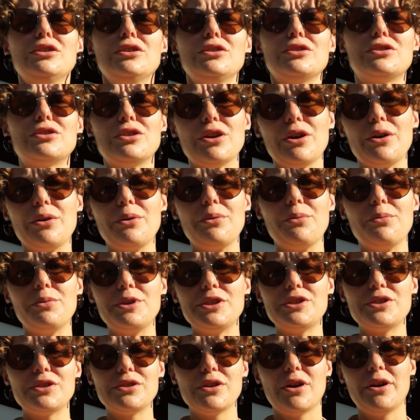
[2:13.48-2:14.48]
So we
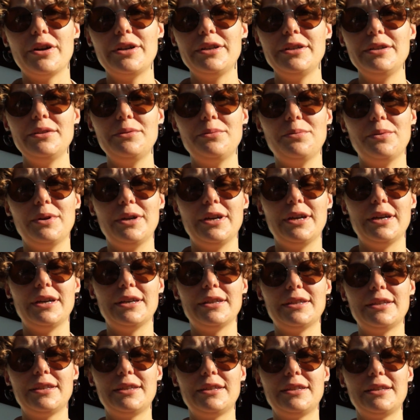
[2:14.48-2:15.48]
started
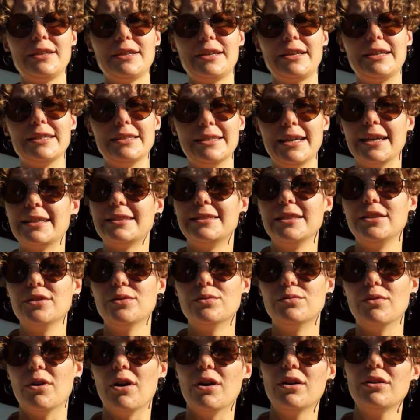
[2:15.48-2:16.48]
with collecting
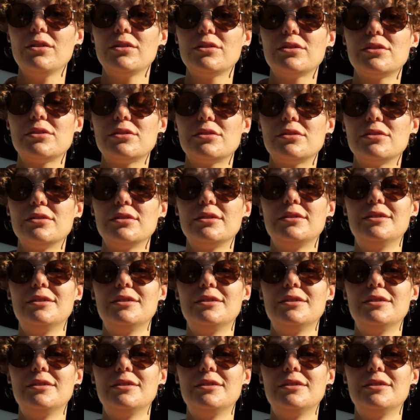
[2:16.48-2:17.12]
the rocks.